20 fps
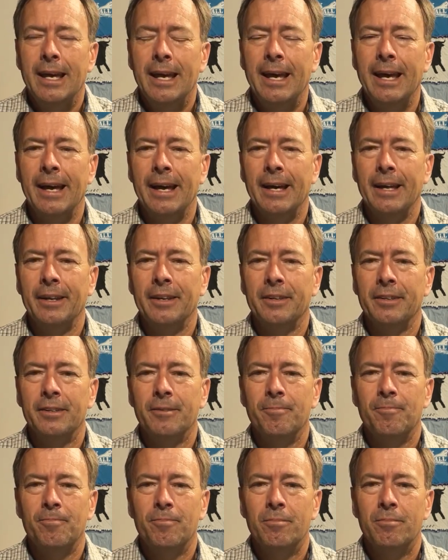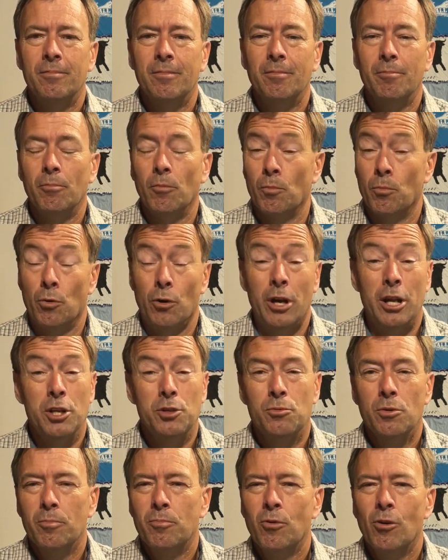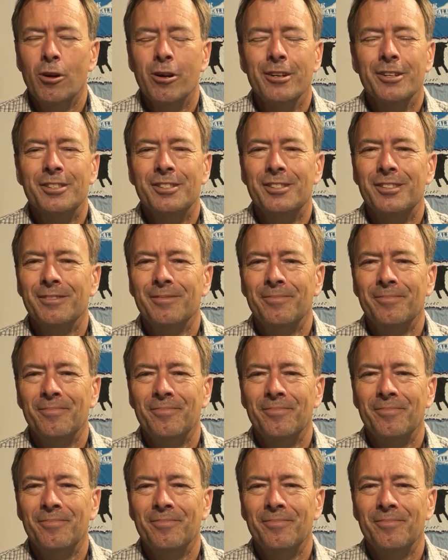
And praise reports,